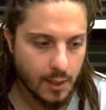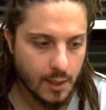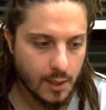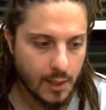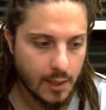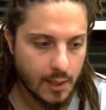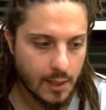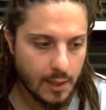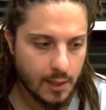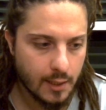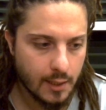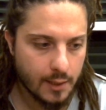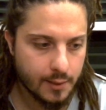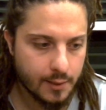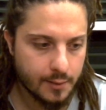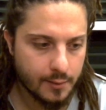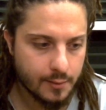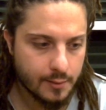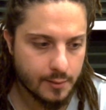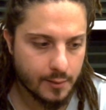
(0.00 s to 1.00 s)

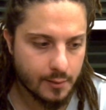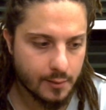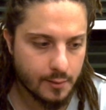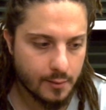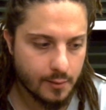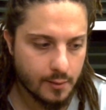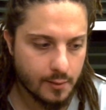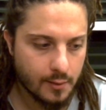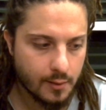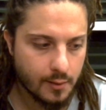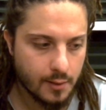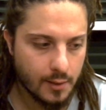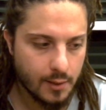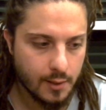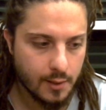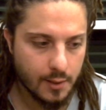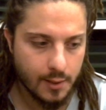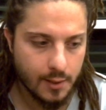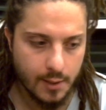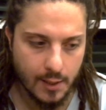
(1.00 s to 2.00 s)
And
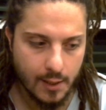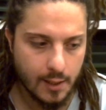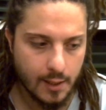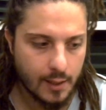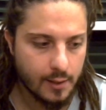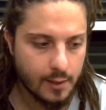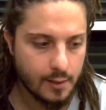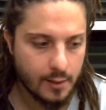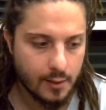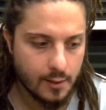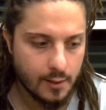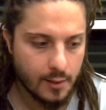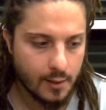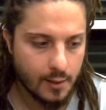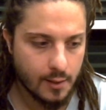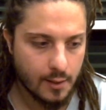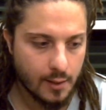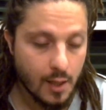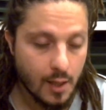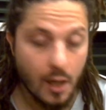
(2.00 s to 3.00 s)
yeah.
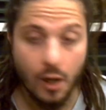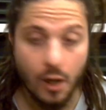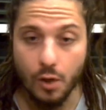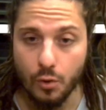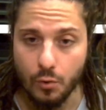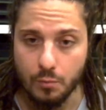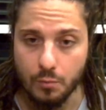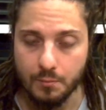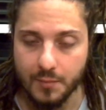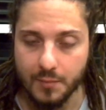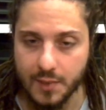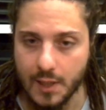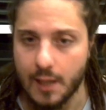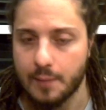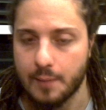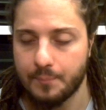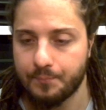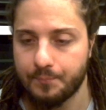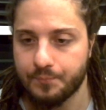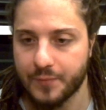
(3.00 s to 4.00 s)
Oh,
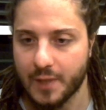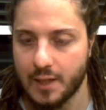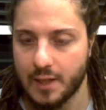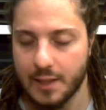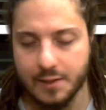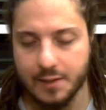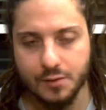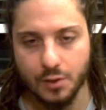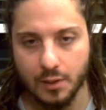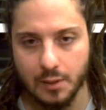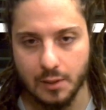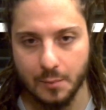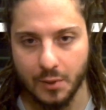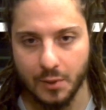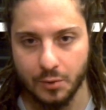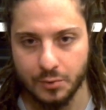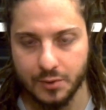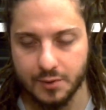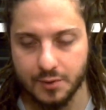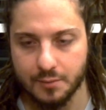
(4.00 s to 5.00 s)
yeah. Let's talk
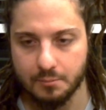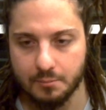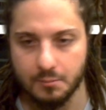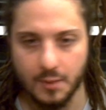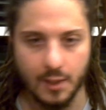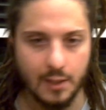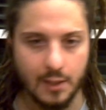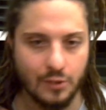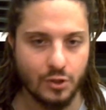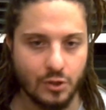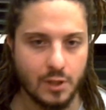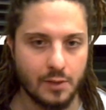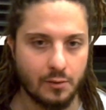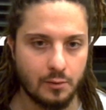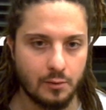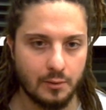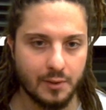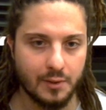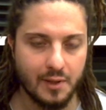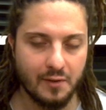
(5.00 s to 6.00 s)
about, in
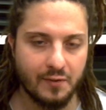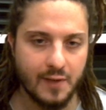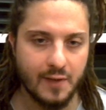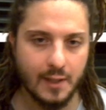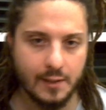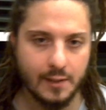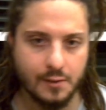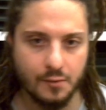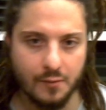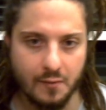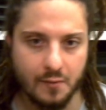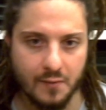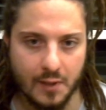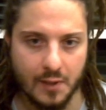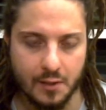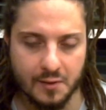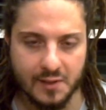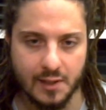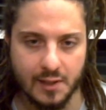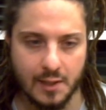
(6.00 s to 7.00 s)
general, the effects of a
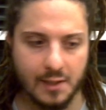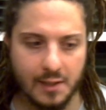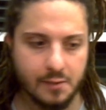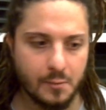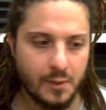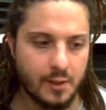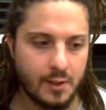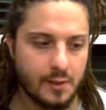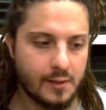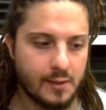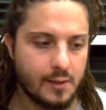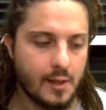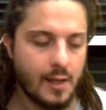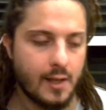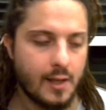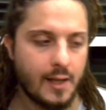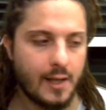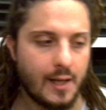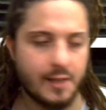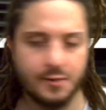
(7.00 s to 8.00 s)
Venus talisman
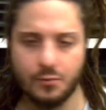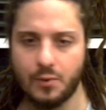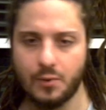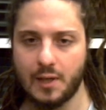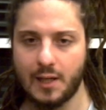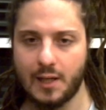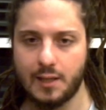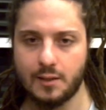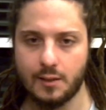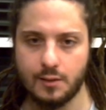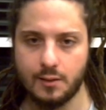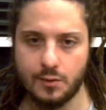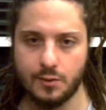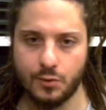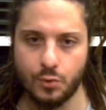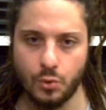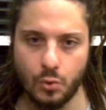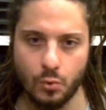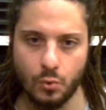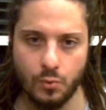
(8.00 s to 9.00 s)
as related
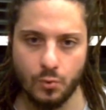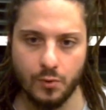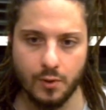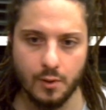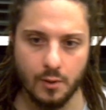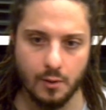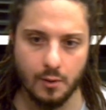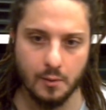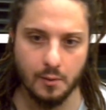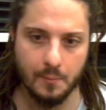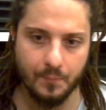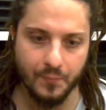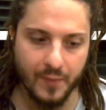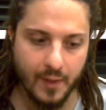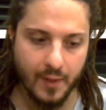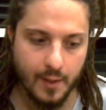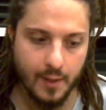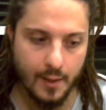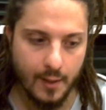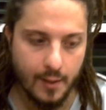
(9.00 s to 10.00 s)
to the,
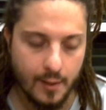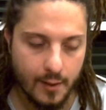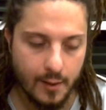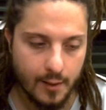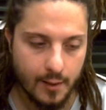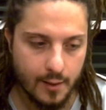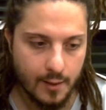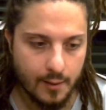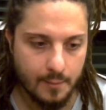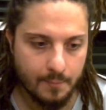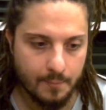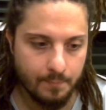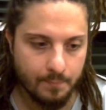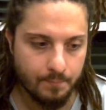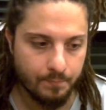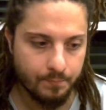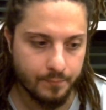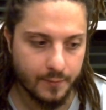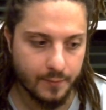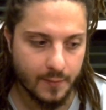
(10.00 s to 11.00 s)

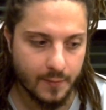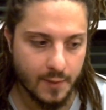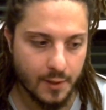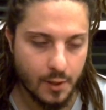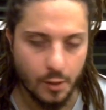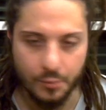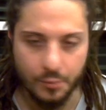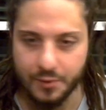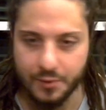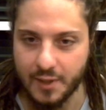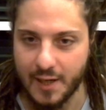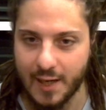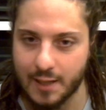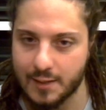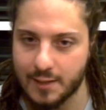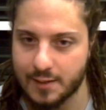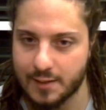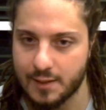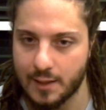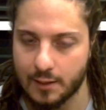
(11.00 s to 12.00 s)
the
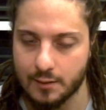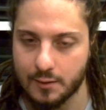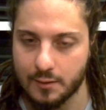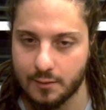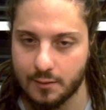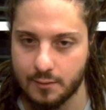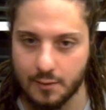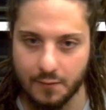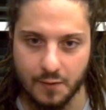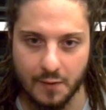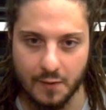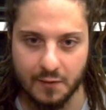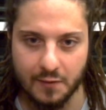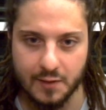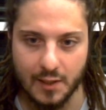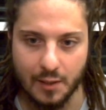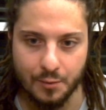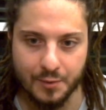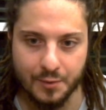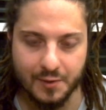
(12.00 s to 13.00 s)
night sect, the
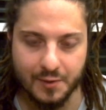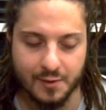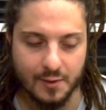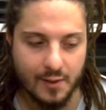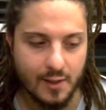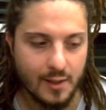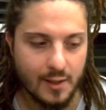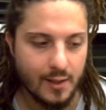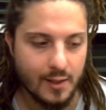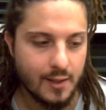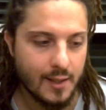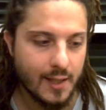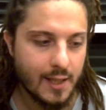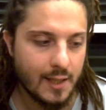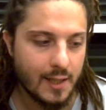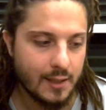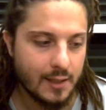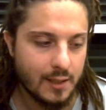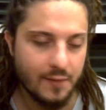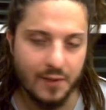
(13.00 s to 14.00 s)
5th house,
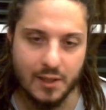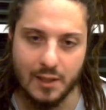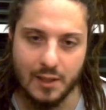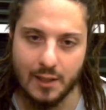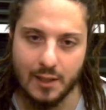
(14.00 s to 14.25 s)
and the